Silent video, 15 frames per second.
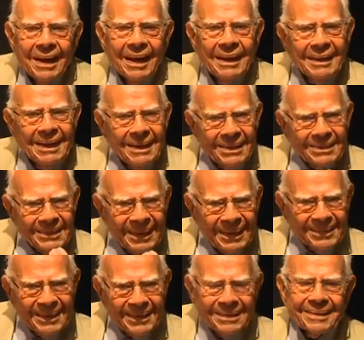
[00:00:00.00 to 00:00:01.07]
an
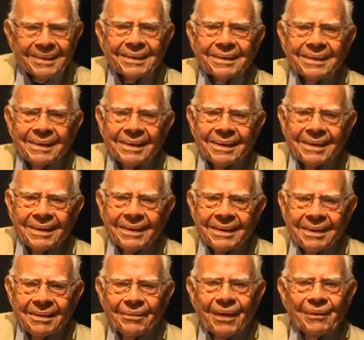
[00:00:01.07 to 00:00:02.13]
illustration
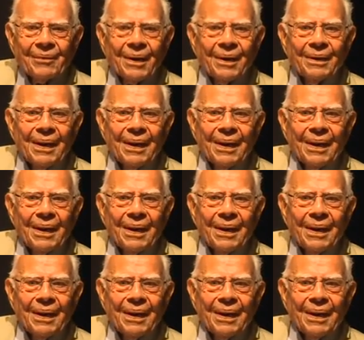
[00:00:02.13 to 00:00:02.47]
from the